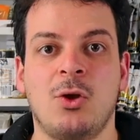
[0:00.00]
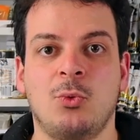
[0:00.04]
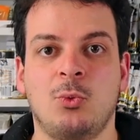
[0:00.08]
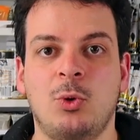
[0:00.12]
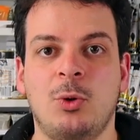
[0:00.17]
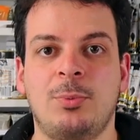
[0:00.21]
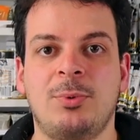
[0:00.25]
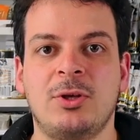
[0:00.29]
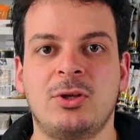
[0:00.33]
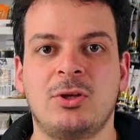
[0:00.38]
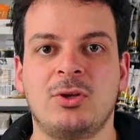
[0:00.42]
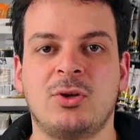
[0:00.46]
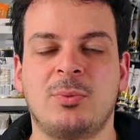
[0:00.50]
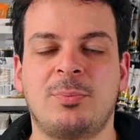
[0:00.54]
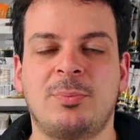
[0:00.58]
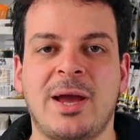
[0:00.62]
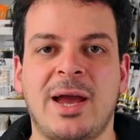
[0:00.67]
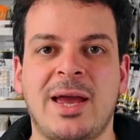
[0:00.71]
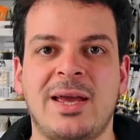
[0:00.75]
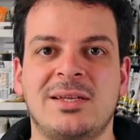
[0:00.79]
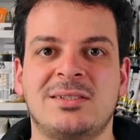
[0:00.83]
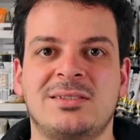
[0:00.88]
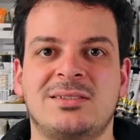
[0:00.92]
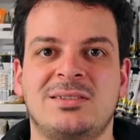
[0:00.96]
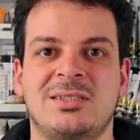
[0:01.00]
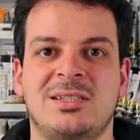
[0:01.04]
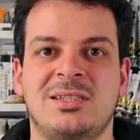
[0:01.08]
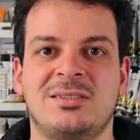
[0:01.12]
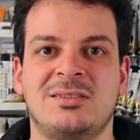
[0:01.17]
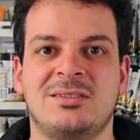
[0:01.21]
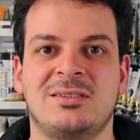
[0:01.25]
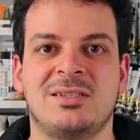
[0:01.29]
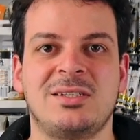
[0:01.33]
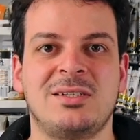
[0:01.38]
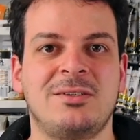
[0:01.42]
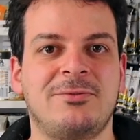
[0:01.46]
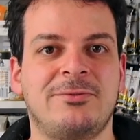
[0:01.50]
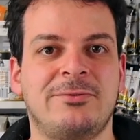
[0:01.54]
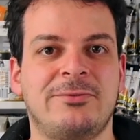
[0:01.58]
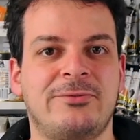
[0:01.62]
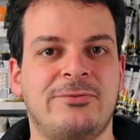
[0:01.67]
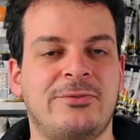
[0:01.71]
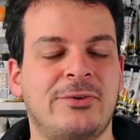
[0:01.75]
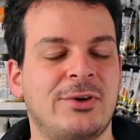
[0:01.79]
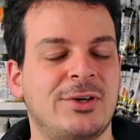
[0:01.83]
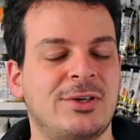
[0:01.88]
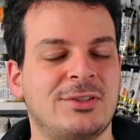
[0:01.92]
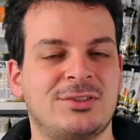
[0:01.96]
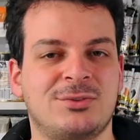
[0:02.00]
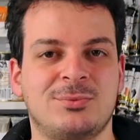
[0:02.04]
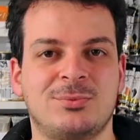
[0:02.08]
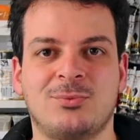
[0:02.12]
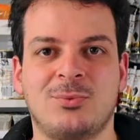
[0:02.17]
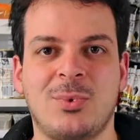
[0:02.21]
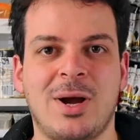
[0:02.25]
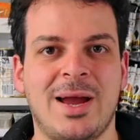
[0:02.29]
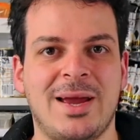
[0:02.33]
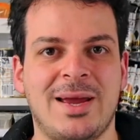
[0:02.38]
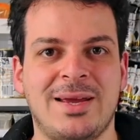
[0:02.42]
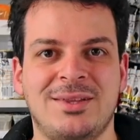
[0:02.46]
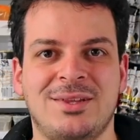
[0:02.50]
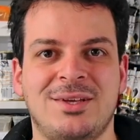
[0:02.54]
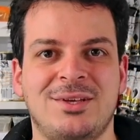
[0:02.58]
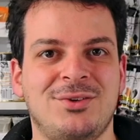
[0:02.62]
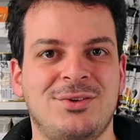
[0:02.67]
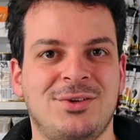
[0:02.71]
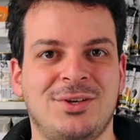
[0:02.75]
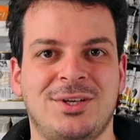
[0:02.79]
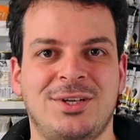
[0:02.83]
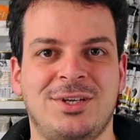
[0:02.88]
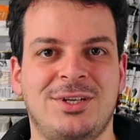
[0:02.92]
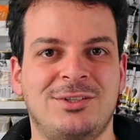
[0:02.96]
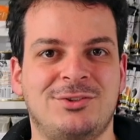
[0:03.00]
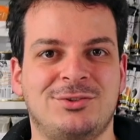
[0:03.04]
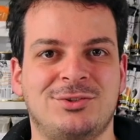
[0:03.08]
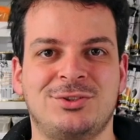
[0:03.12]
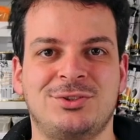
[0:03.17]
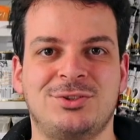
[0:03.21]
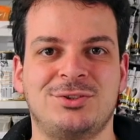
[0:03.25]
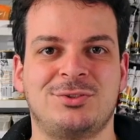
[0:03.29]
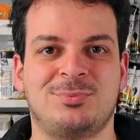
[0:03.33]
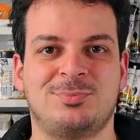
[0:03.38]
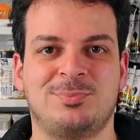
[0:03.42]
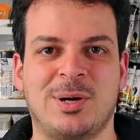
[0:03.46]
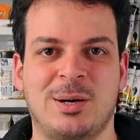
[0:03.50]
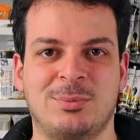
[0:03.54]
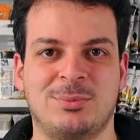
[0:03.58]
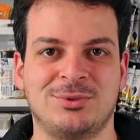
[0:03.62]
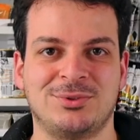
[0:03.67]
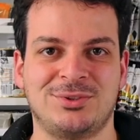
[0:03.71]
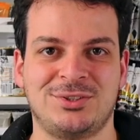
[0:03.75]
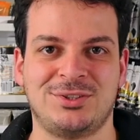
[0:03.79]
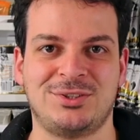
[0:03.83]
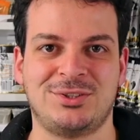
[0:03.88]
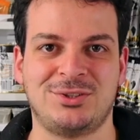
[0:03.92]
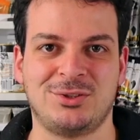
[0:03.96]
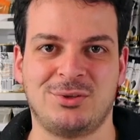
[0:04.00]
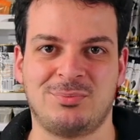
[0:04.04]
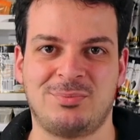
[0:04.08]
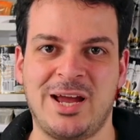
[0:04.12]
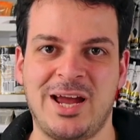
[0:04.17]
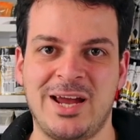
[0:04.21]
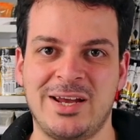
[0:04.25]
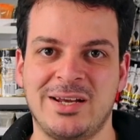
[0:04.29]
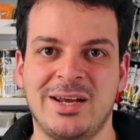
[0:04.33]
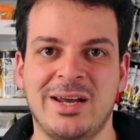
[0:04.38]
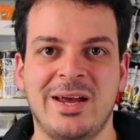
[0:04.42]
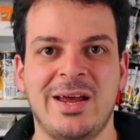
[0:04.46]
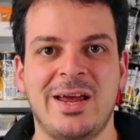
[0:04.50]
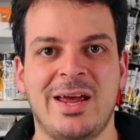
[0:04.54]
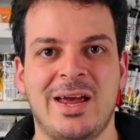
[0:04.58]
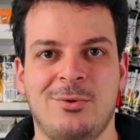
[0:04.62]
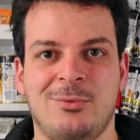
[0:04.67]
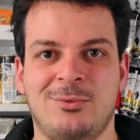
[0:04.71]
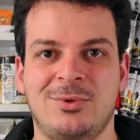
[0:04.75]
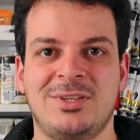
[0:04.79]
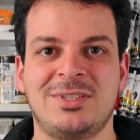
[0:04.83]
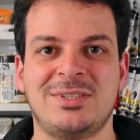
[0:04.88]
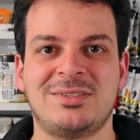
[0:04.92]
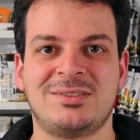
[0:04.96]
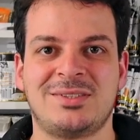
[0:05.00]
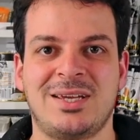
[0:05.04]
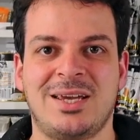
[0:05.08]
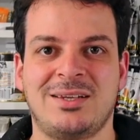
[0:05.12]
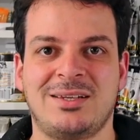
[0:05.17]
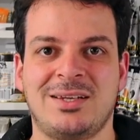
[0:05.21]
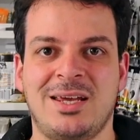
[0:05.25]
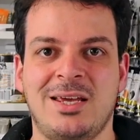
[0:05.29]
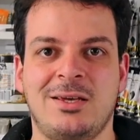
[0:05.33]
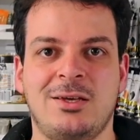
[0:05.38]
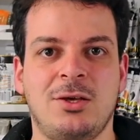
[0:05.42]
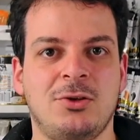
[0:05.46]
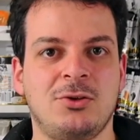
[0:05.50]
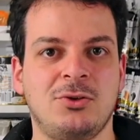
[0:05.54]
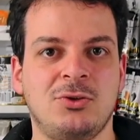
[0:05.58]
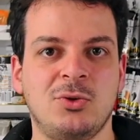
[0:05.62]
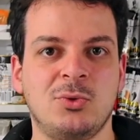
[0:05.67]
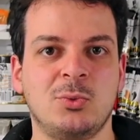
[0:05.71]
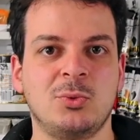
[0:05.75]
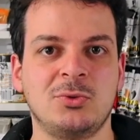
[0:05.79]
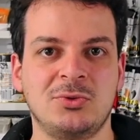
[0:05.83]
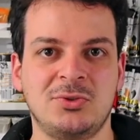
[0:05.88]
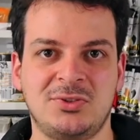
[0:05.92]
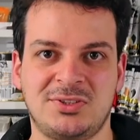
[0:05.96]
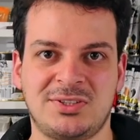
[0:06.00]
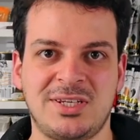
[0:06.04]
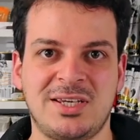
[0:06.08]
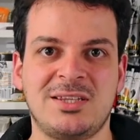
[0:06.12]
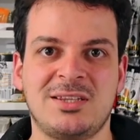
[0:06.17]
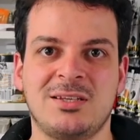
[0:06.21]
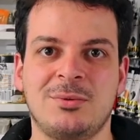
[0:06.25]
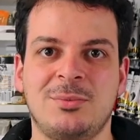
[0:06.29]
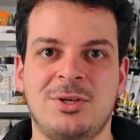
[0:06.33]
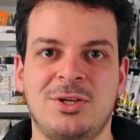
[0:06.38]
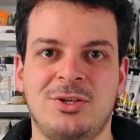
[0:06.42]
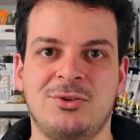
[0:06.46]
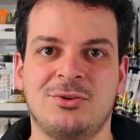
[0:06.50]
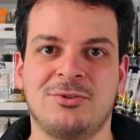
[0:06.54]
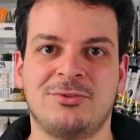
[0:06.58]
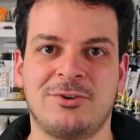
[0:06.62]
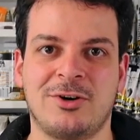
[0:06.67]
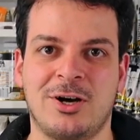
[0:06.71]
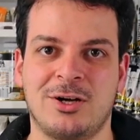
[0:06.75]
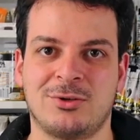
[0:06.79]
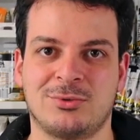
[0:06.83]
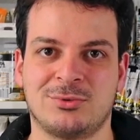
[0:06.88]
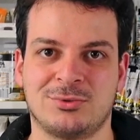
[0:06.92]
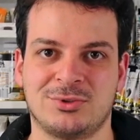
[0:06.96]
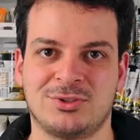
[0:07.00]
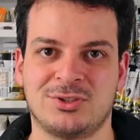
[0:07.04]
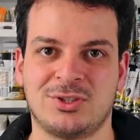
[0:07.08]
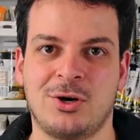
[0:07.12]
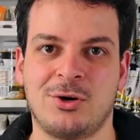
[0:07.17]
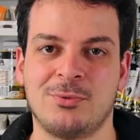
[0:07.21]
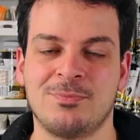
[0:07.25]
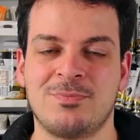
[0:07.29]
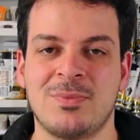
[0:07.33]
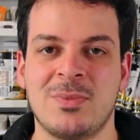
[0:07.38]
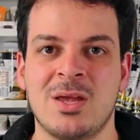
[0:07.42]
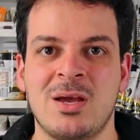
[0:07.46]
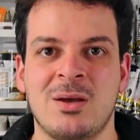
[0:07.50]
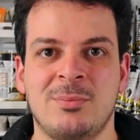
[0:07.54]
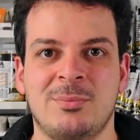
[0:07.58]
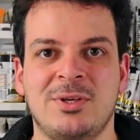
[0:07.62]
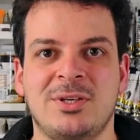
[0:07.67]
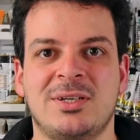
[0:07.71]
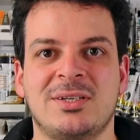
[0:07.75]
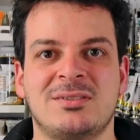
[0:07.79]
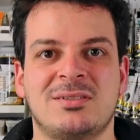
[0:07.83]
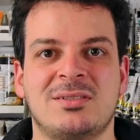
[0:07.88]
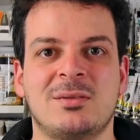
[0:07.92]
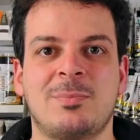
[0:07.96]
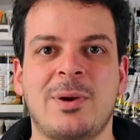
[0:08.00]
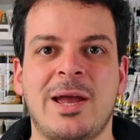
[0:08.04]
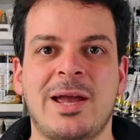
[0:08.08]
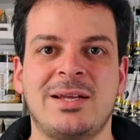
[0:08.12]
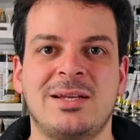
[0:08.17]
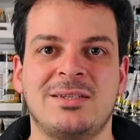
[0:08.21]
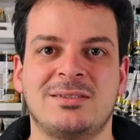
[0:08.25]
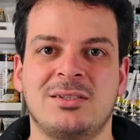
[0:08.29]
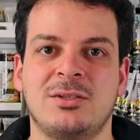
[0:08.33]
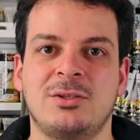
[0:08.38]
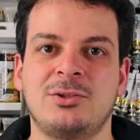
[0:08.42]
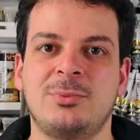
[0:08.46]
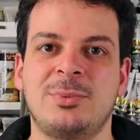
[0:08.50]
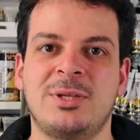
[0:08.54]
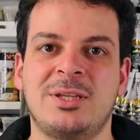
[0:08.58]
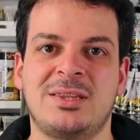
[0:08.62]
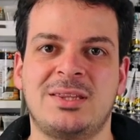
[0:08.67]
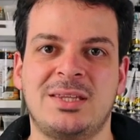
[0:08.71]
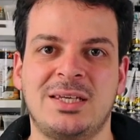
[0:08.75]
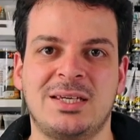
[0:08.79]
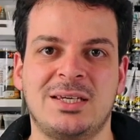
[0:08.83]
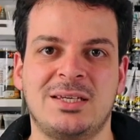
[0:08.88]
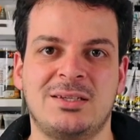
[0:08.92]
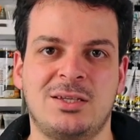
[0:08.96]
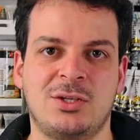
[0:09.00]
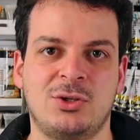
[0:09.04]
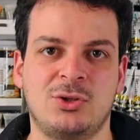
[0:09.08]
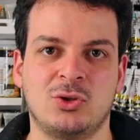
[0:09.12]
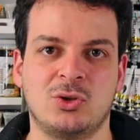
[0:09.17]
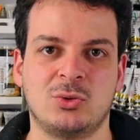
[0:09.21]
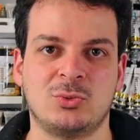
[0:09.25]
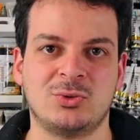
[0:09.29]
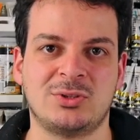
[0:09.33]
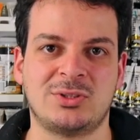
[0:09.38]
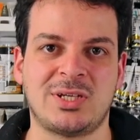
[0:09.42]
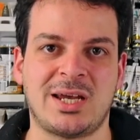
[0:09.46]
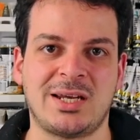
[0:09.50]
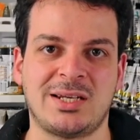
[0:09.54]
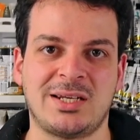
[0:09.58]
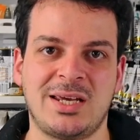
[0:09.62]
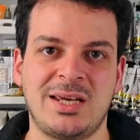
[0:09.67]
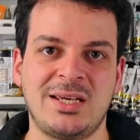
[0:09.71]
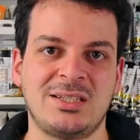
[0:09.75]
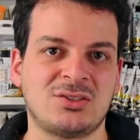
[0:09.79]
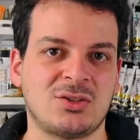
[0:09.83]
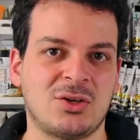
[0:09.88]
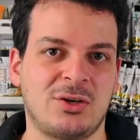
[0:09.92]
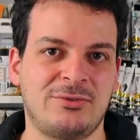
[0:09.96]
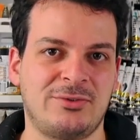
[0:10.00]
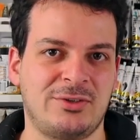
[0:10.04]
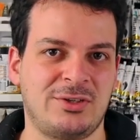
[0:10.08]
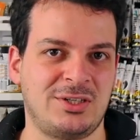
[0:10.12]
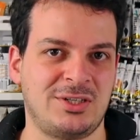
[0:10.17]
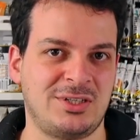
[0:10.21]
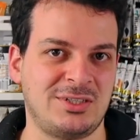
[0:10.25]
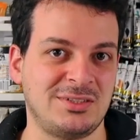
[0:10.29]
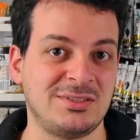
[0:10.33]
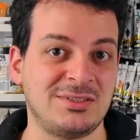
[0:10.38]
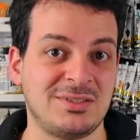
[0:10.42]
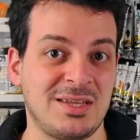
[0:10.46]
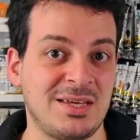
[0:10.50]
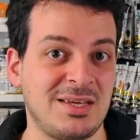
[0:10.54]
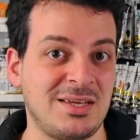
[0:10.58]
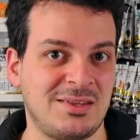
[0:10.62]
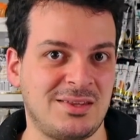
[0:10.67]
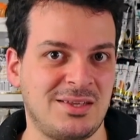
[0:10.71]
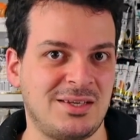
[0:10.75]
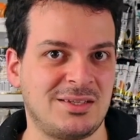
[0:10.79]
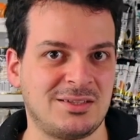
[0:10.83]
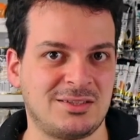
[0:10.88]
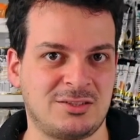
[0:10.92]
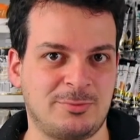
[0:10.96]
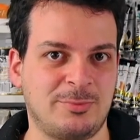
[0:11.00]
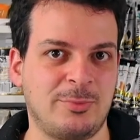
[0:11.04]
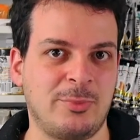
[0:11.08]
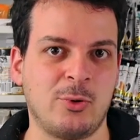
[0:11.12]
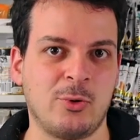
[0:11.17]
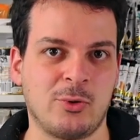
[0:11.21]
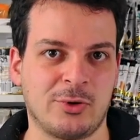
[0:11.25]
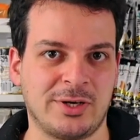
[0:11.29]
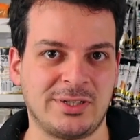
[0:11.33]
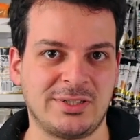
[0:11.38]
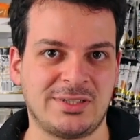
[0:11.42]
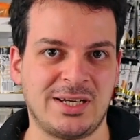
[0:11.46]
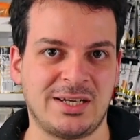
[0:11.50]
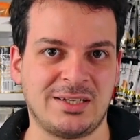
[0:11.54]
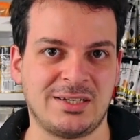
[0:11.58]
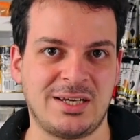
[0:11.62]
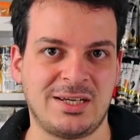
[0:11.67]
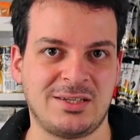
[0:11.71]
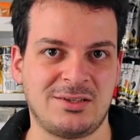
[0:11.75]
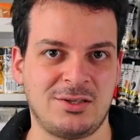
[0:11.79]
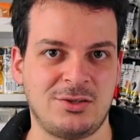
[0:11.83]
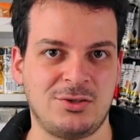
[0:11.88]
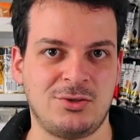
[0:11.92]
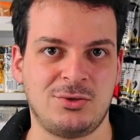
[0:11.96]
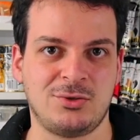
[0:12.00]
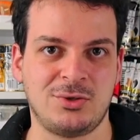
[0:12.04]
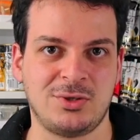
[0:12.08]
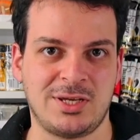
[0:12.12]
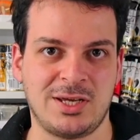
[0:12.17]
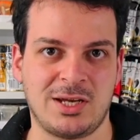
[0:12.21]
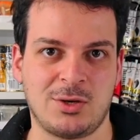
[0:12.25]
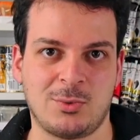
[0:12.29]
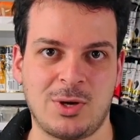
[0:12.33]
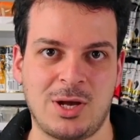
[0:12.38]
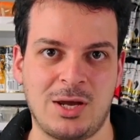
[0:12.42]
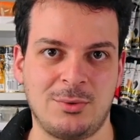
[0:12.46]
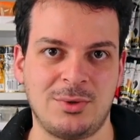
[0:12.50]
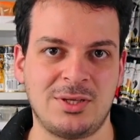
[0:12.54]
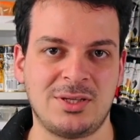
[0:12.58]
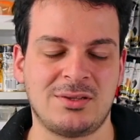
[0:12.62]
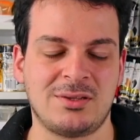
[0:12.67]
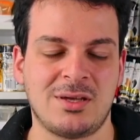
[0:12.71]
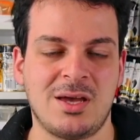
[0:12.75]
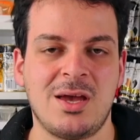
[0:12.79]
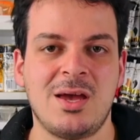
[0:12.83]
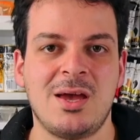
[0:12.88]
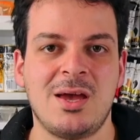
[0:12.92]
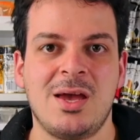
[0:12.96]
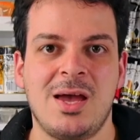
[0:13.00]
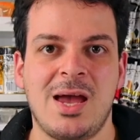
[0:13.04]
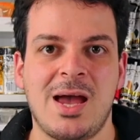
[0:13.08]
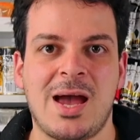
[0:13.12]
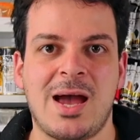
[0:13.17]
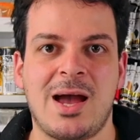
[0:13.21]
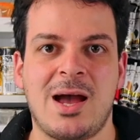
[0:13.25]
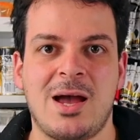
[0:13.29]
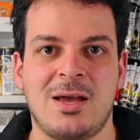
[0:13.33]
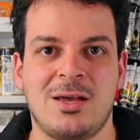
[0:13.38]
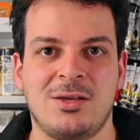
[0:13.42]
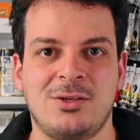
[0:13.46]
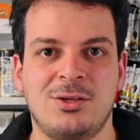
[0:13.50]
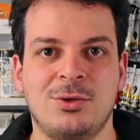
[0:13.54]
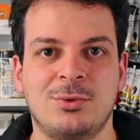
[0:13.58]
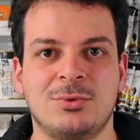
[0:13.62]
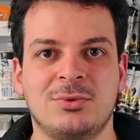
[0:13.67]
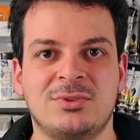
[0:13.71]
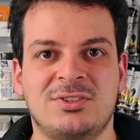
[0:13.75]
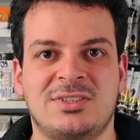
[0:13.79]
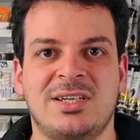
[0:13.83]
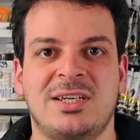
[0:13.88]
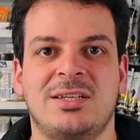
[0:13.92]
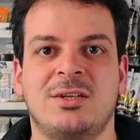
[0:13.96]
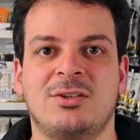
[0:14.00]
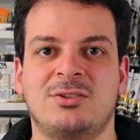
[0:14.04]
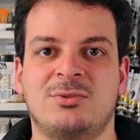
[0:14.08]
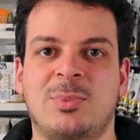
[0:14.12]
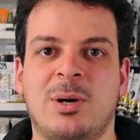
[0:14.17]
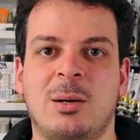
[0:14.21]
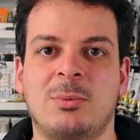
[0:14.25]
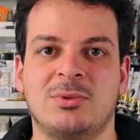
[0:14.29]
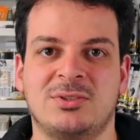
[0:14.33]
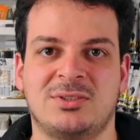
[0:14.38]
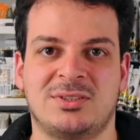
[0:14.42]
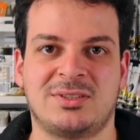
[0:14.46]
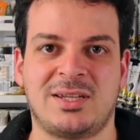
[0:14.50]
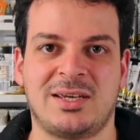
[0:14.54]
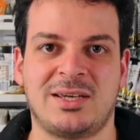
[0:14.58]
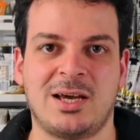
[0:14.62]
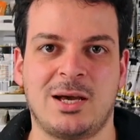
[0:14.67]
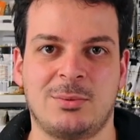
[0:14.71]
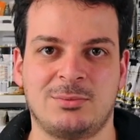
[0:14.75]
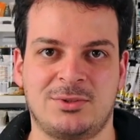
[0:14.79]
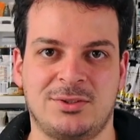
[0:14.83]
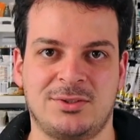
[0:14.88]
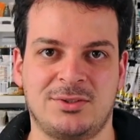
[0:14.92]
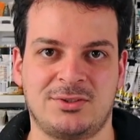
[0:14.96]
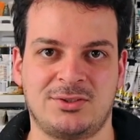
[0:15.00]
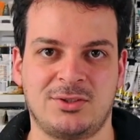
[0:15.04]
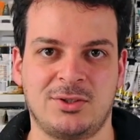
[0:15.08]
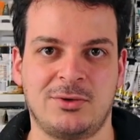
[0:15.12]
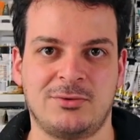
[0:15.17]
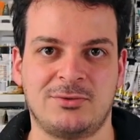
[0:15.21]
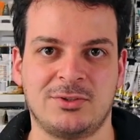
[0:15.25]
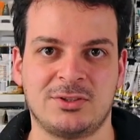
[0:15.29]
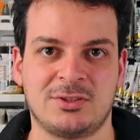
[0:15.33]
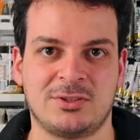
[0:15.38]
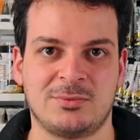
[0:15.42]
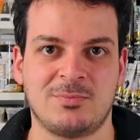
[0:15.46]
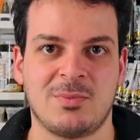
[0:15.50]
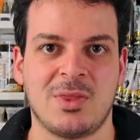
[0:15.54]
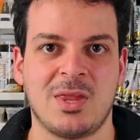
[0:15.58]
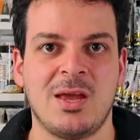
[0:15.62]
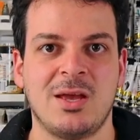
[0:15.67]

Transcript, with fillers: Whipping your paints is the first way that you can introduce bubbles into your paint. And with this technique, you will see them in your final result. Because the paint is a little bit thicker than normal techniques, often it is the thickest pouring technique that you could get away with, uh, you will see those bubbles as they come to the surface.